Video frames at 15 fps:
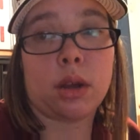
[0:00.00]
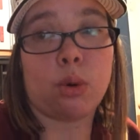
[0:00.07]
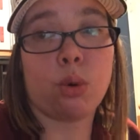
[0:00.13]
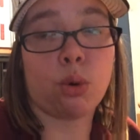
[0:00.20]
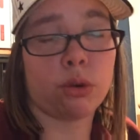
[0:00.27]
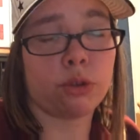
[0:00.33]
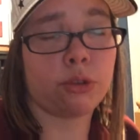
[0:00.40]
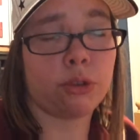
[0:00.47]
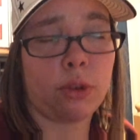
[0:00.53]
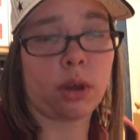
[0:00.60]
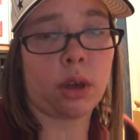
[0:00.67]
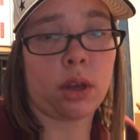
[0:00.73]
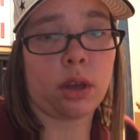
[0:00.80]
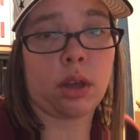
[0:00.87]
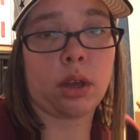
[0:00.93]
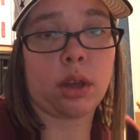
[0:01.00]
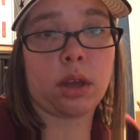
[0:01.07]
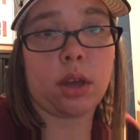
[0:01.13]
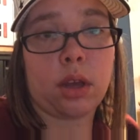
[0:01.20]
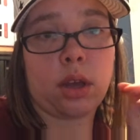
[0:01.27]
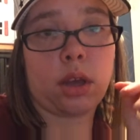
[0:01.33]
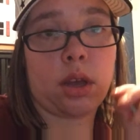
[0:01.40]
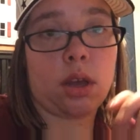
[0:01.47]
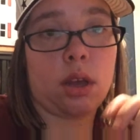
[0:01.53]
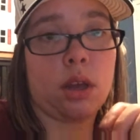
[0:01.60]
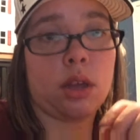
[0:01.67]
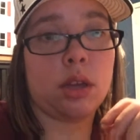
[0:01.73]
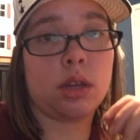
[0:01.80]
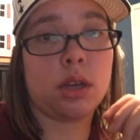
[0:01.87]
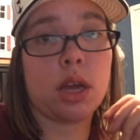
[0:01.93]
Coors Light,
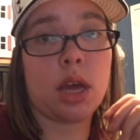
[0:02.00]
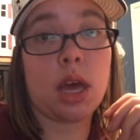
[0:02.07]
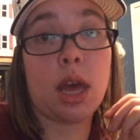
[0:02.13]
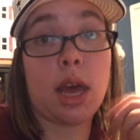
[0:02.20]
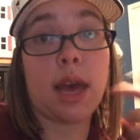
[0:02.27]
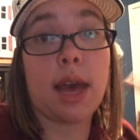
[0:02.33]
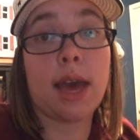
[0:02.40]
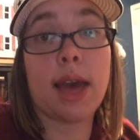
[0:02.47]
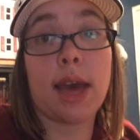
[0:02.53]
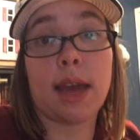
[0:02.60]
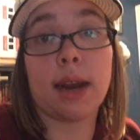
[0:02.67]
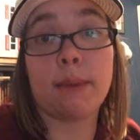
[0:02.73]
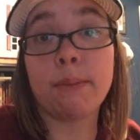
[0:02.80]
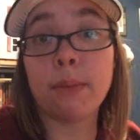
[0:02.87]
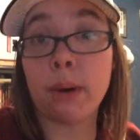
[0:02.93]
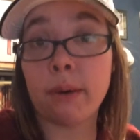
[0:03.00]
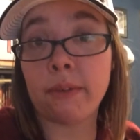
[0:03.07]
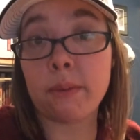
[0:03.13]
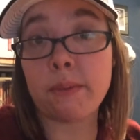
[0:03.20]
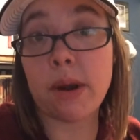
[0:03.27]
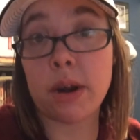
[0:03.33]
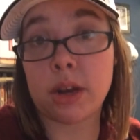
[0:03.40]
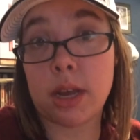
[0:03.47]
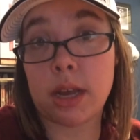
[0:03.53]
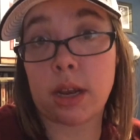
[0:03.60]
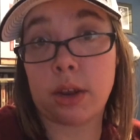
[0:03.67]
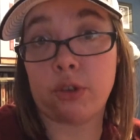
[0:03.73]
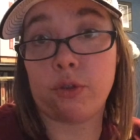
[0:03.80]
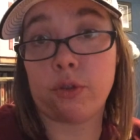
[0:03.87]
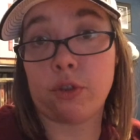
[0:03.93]
and I'm more of a
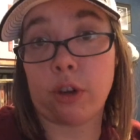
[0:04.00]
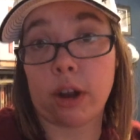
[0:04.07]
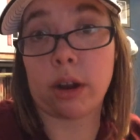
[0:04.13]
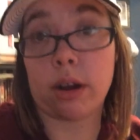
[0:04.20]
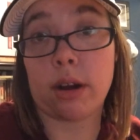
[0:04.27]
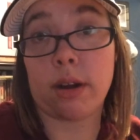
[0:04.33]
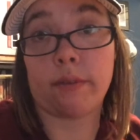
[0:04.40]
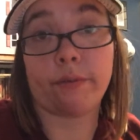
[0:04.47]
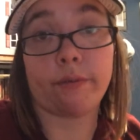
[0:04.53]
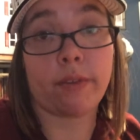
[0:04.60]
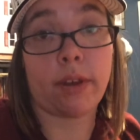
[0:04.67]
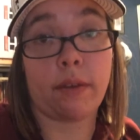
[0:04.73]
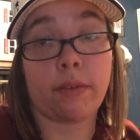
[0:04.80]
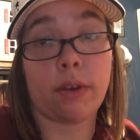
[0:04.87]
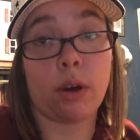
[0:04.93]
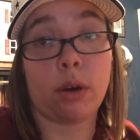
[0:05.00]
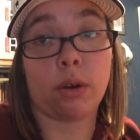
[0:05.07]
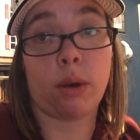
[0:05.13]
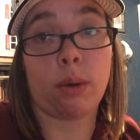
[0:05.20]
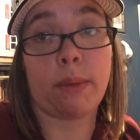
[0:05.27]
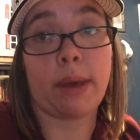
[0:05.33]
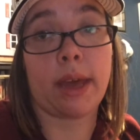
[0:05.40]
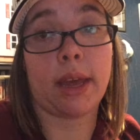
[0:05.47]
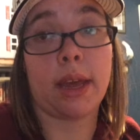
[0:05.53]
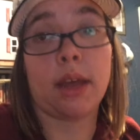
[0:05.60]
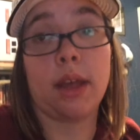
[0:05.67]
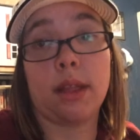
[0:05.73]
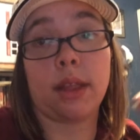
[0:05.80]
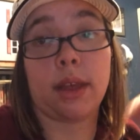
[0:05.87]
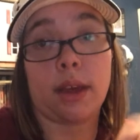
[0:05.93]
martini drinker if, if y'all know me.
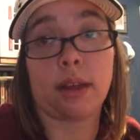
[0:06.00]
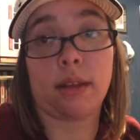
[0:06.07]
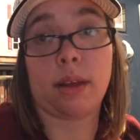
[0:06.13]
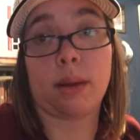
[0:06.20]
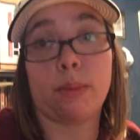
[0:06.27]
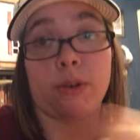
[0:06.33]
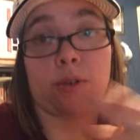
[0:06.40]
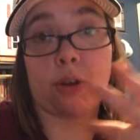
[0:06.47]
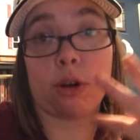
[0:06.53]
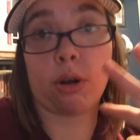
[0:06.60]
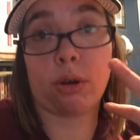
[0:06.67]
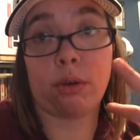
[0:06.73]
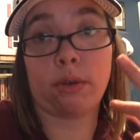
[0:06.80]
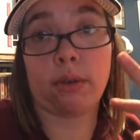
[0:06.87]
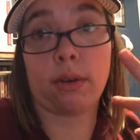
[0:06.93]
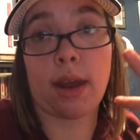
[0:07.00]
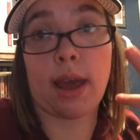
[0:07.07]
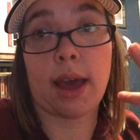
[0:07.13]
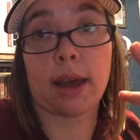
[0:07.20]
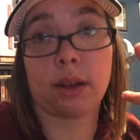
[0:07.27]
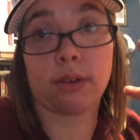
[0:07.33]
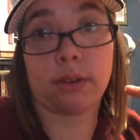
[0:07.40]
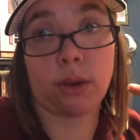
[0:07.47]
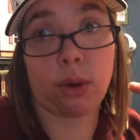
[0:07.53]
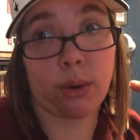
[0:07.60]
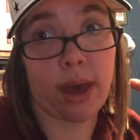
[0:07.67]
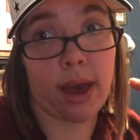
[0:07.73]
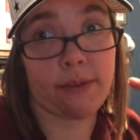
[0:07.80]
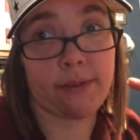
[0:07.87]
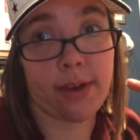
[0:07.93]
Like I like Patron XO
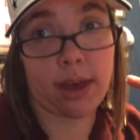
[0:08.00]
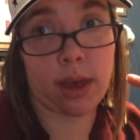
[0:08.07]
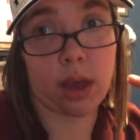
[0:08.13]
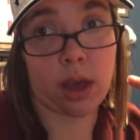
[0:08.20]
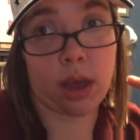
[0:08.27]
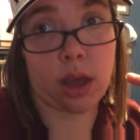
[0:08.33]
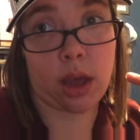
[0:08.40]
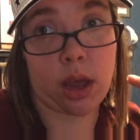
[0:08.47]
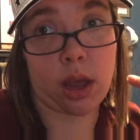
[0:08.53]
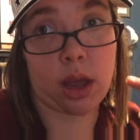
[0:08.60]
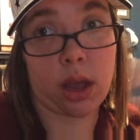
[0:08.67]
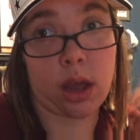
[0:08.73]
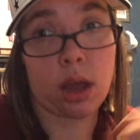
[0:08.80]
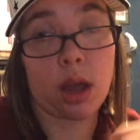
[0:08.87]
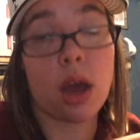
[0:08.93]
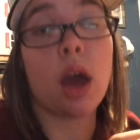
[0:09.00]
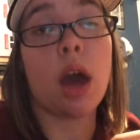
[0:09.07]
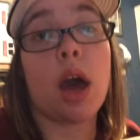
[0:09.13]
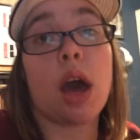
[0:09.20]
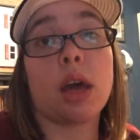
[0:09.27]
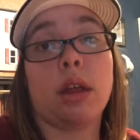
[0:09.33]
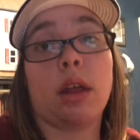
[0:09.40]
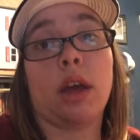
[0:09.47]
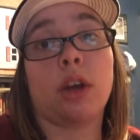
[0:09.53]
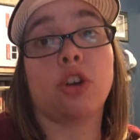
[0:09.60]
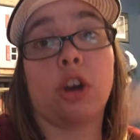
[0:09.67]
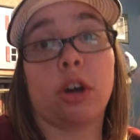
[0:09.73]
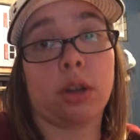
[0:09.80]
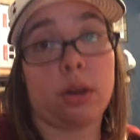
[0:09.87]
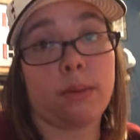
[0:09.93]
Cafe, I like
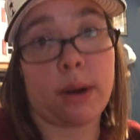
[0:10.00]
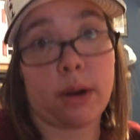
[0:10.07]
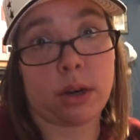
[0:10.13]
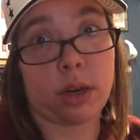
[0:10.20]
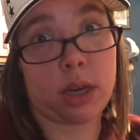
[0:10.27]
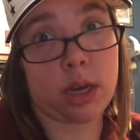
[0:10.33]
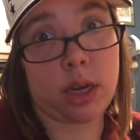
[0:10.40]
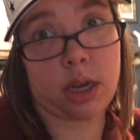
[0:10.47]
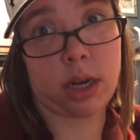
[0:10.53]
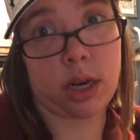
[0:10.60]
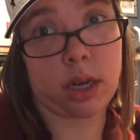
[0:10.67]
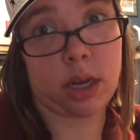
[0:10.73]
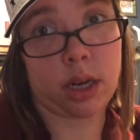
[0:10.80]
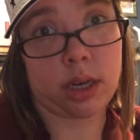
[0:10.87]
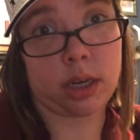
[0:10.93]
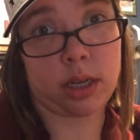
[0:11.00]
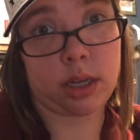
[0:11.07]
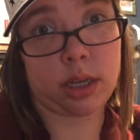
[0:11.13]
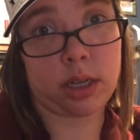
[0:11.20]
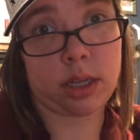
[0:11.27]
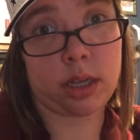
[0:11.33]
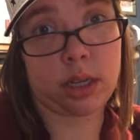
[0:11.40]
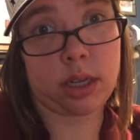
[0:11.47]
chocolate martinis.